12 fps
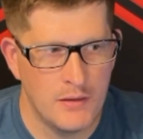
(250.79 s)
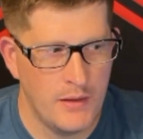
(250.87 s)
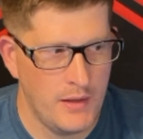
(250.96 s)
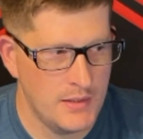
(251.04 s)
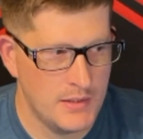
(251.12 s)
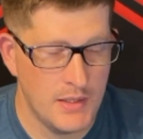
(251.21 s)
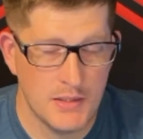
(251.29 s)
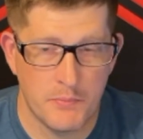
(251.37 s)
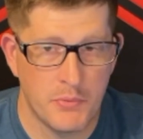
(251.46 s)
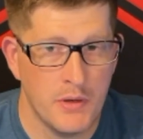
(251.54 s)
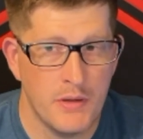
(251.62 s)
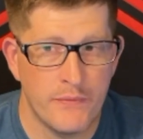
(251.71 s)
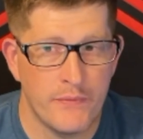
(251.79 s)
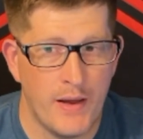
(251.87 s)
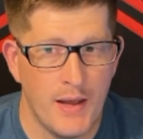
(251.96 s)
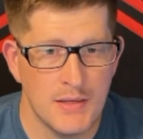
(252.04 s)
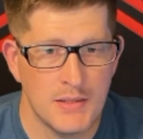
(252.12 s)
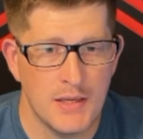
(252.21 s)
Like I said, it's a pretty
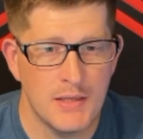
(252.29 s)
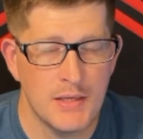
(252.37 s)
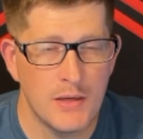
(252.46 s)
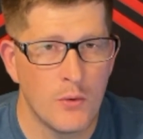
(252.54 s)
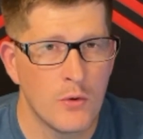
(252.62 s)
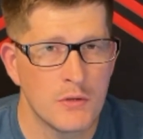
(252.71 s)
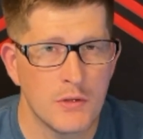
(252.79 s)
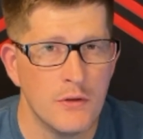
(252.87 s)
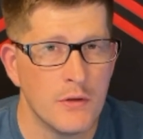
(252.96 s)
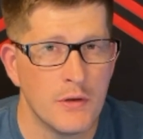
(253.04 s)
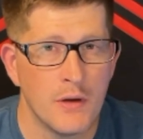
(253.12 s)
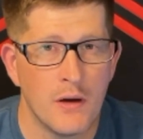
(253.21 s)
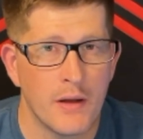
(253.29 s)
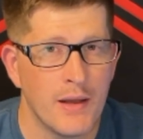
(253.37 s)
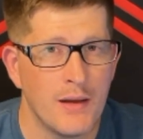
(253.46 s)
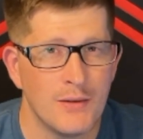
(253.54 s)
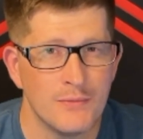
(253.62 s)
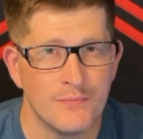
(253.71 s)
fast, easy course that you can knock
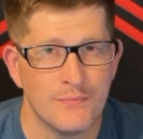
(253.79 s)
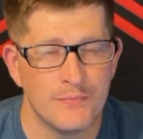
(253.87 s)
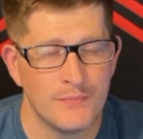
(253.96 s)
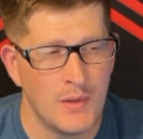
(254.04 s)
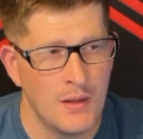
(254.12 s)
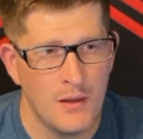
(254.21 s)
out in